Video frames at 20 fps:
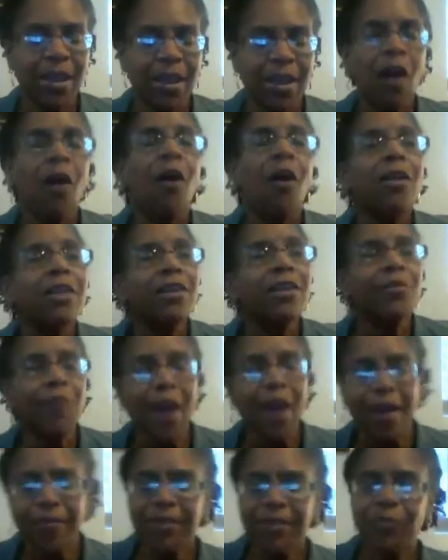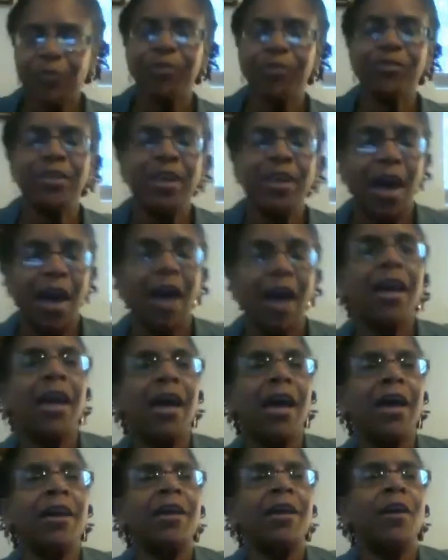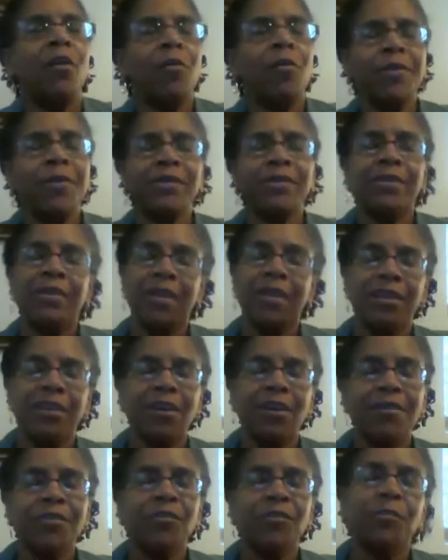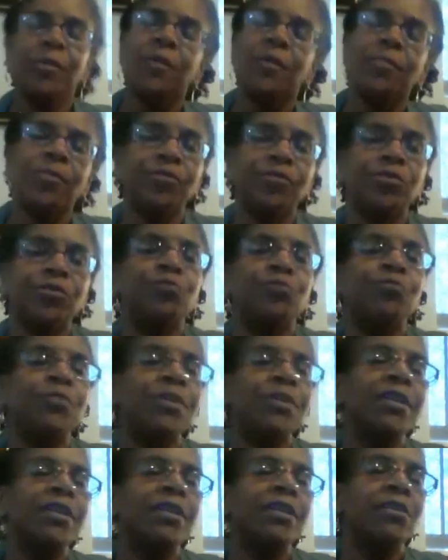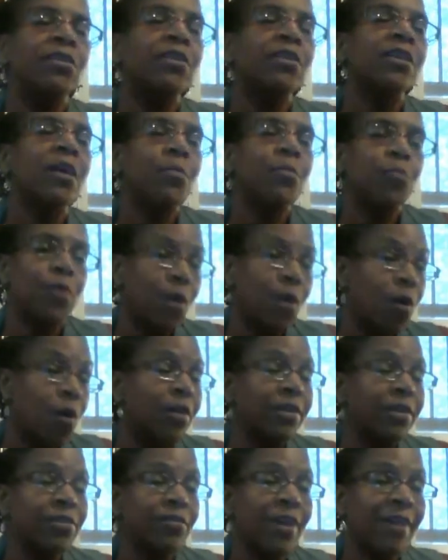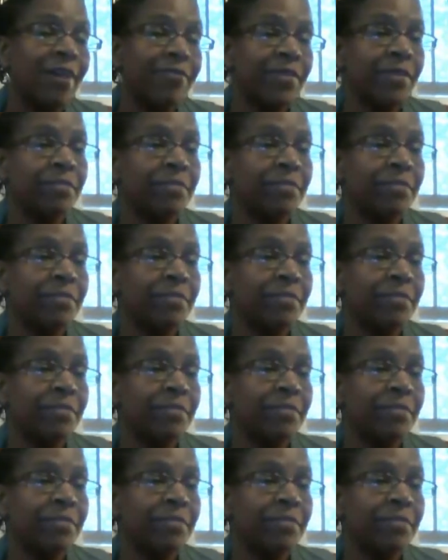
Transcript: holographic, which I always encourage people to really look up what holographic